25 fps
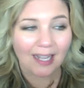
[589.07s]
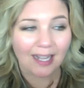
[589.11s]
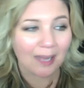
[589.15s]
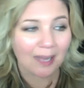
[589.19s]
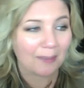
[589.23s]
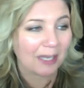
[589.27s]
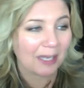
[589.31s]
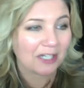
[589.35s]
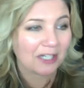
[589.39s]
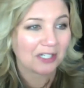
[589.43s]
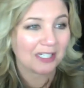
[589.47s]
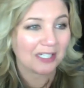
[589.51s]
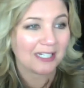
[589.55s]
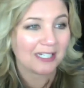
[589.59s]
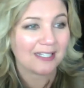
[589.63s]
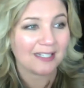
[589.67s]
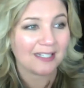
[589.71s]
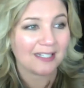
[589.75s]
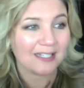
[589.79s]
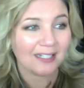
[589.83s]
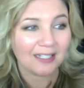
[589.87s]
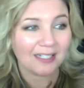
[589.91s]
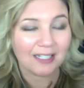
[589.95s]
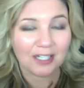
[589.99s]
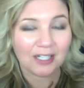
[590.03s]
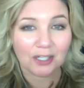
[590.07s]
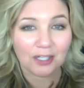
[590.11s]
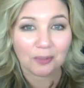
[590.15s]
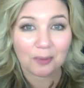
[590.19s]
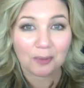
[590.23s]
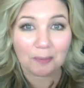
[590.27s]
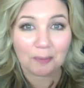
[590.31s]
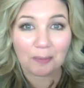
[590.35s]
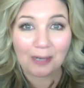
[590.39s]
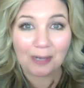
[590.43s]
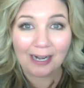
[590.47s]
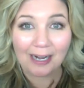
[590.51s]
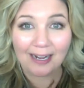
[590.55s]
I'm actually sitting here
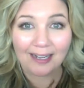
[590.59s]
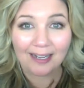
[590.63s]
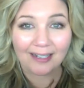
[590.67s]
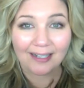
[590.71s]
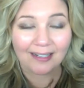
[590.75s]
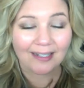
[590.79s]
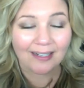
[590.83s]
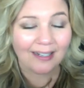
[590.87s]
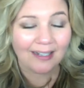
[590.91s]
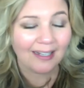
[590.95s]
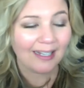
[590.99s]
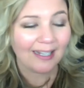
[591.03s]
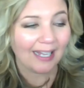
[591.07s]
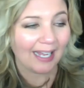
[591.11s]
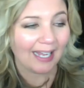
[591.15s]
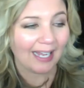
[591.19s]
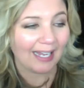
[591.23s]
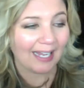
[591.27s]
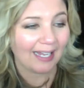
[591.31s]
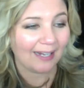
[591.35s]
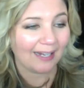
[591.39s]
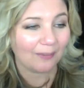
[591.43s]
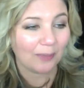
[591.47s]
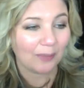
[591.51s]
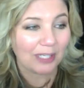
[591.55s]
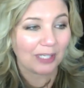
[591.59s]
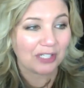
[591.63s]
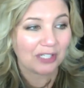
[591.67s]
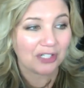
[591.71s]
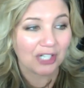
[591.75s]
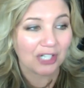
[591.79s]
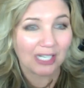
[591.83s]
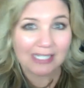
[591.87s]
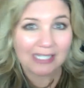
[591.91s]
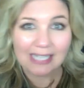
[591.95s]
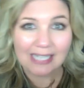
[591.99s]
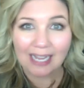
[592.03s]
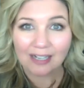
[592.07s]
with Brad, and we
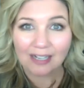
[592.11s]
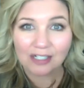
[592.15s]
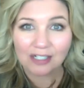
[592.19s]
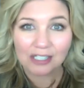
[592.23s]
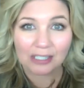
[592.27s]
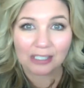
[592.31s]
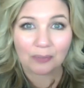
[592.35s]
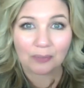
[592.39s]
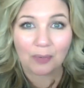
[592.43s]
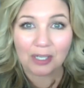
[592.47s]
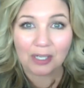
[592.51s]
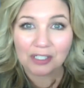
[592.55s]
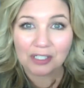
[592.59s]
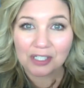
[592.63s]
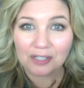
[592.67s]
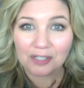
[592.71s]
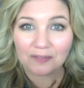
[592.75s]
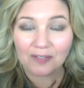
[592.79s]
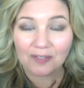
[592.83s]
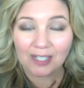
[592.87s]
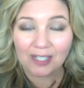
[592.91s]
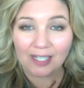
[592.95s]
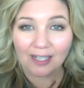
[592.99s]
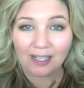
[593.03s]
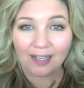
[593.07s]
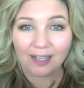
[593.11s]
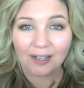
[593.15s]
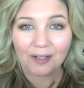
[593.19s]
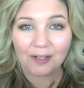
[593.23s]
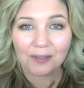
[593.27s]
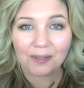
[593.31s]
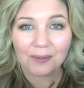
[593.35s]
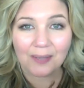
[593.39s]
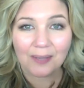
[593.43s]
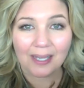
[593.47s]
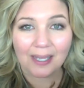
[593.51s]
just actually watched the video.